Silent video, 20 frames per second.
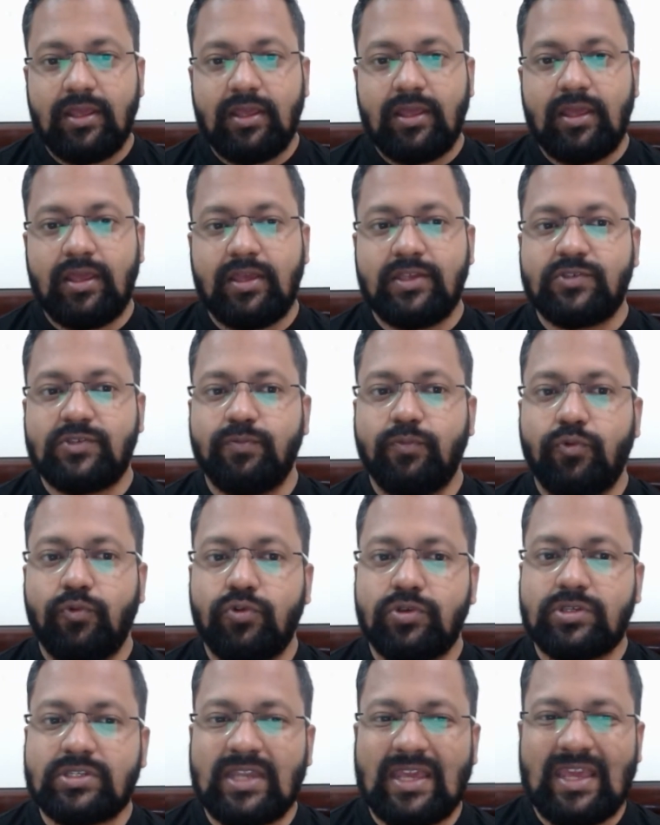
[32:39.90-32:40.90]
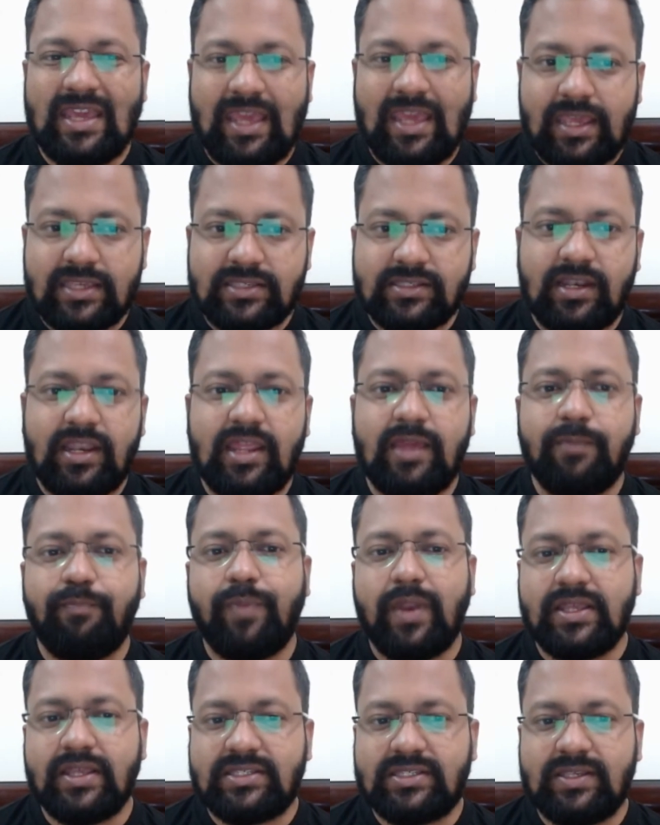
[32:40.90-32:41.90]
is most easily
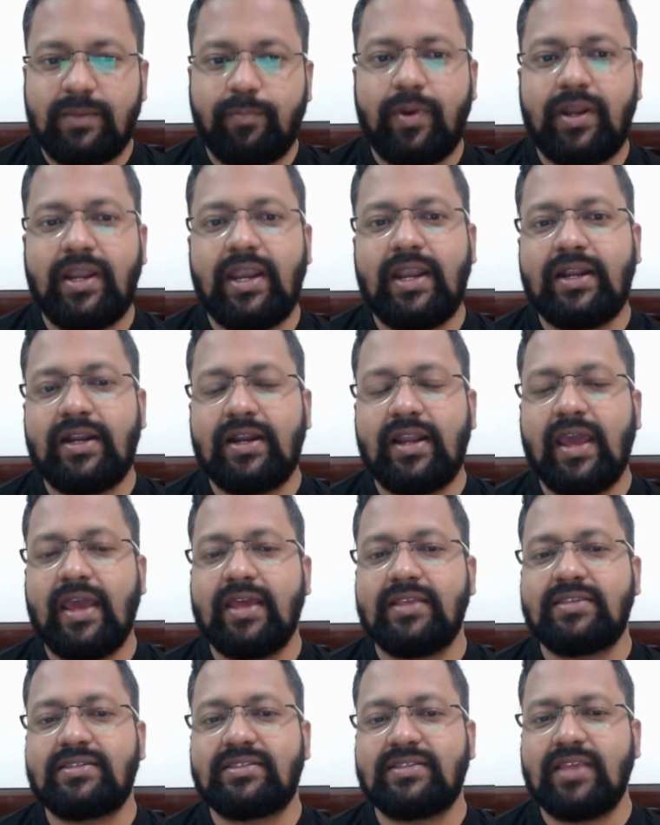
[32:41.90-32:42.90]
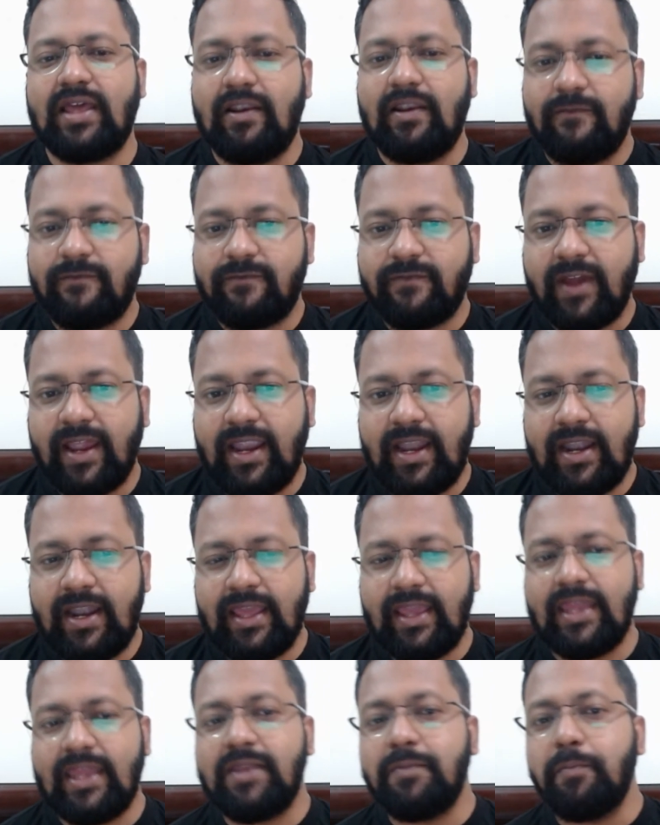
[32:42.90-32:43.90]
precipitated as sulphide
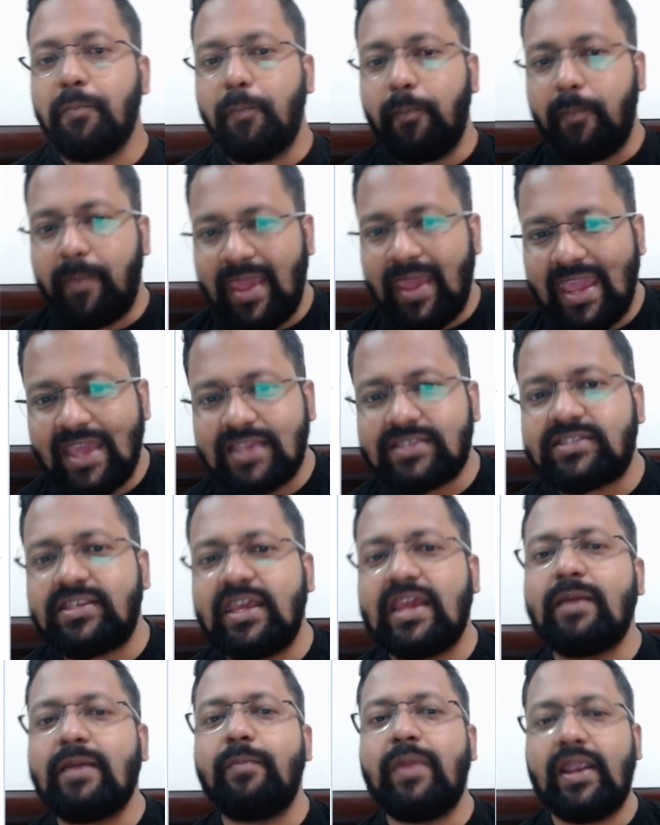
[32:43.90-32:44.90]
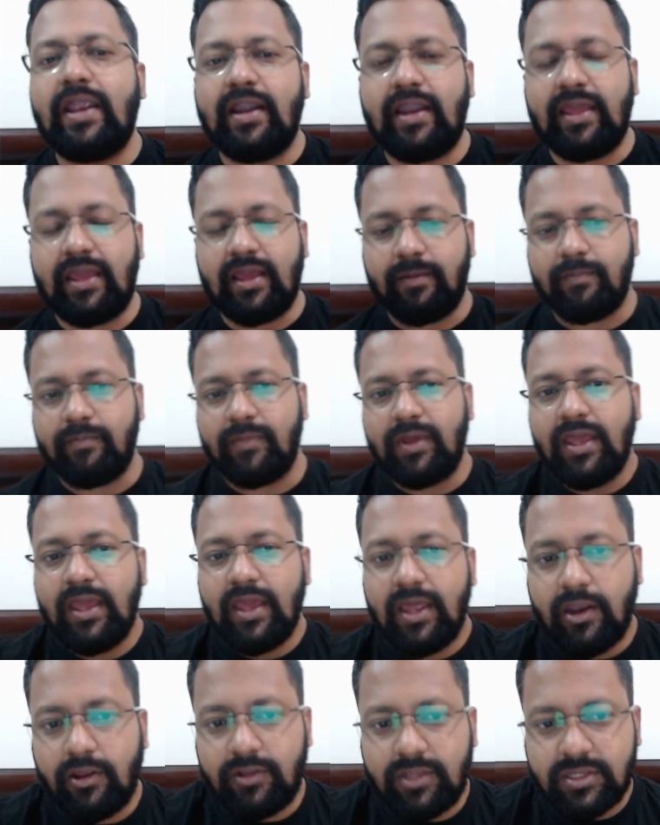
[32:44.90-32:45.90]
in basic medium?
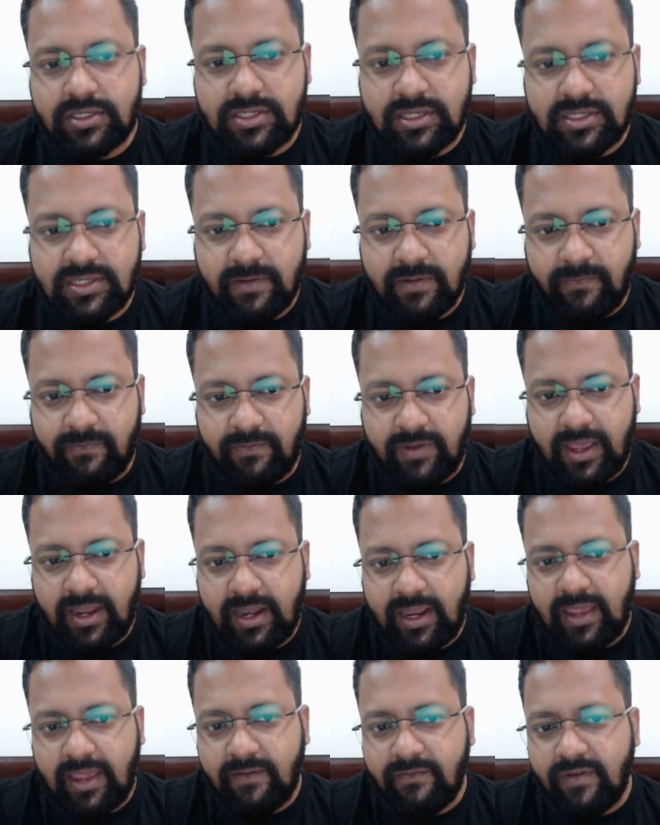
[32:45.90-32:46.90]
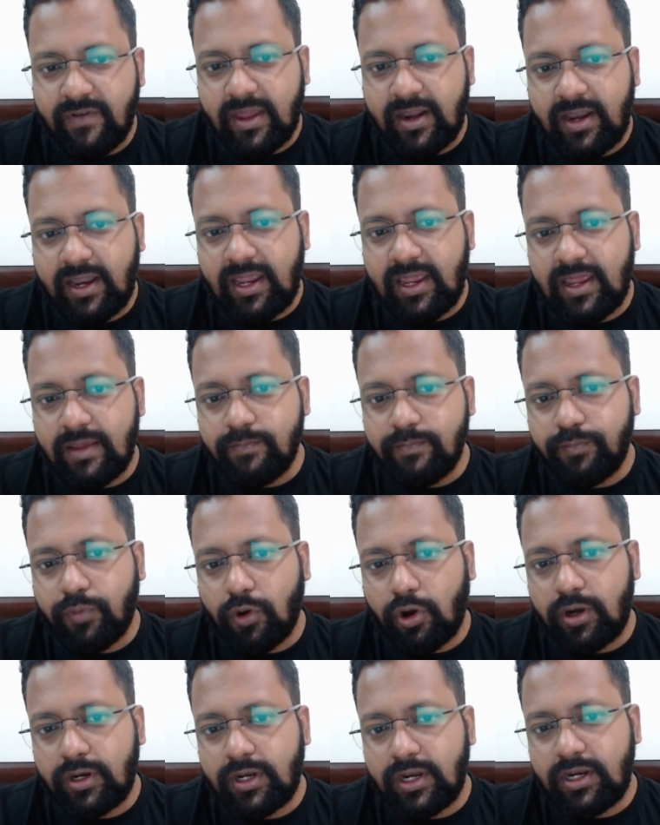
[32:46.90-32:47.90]
Now this is a very
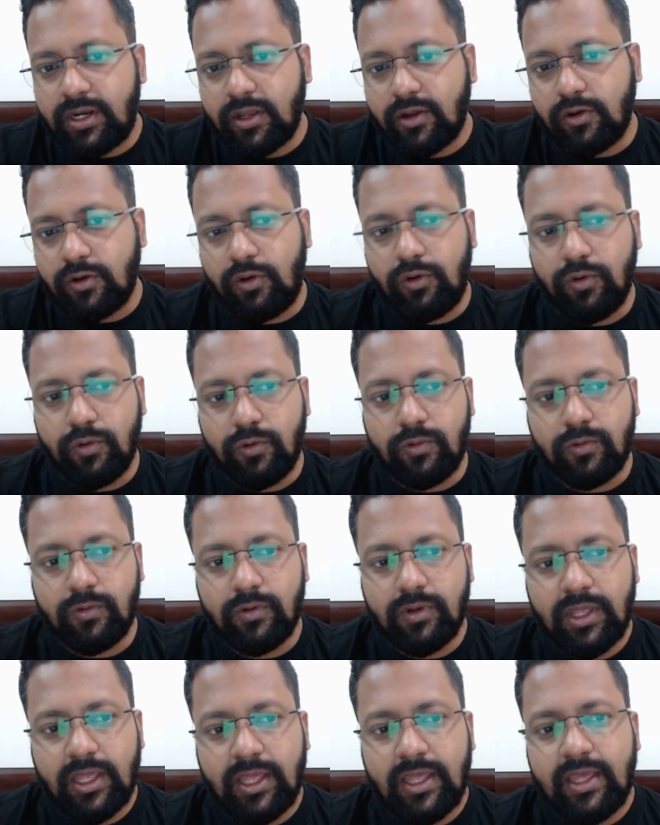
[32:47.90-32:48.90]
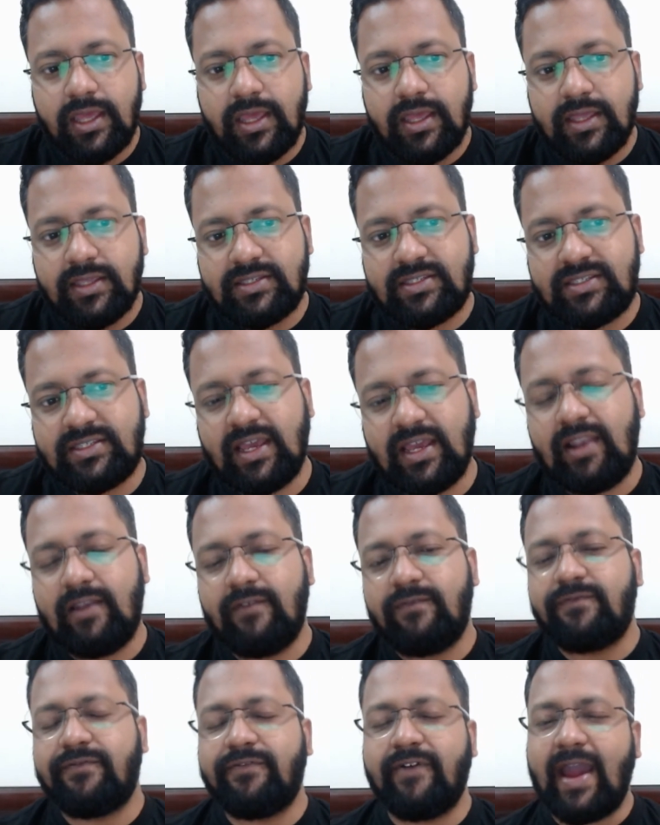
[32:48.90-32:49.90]
important clue.
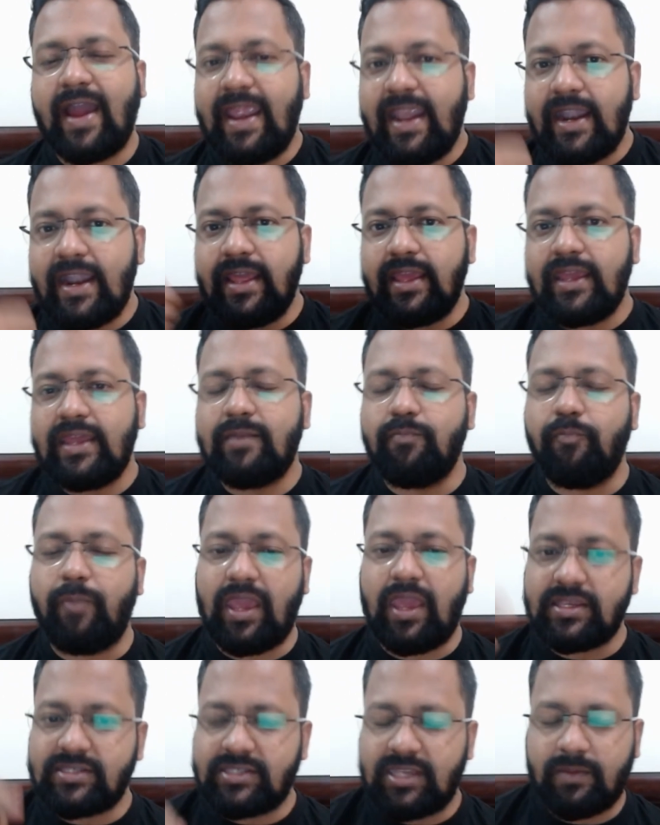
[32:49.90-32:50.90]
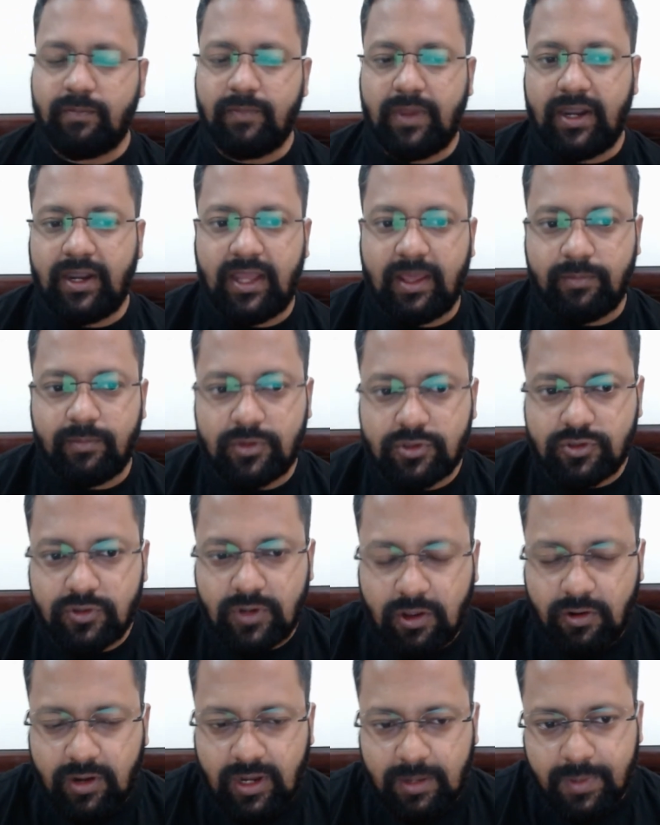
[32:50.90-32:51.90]
Sulphide in basic medium. So
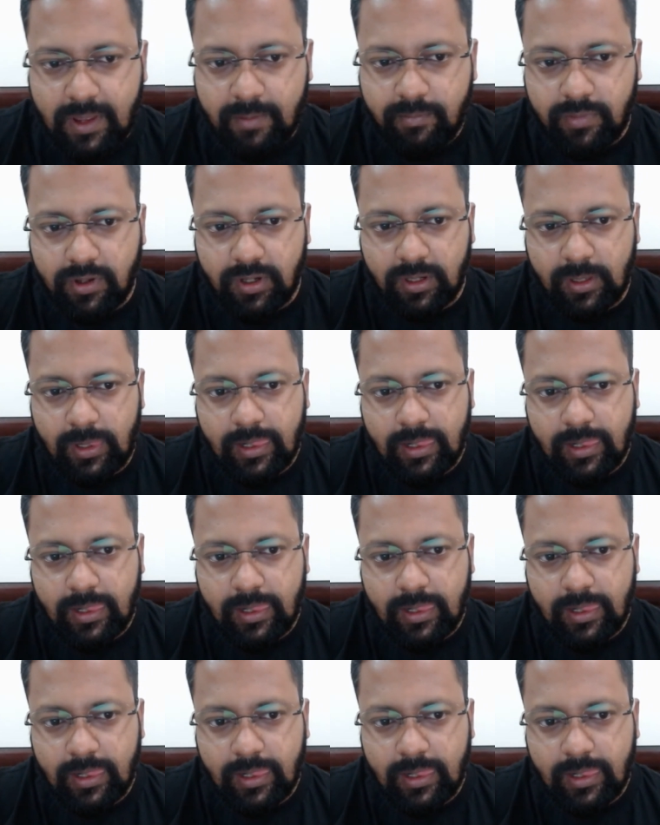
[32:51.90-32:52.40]
now remember,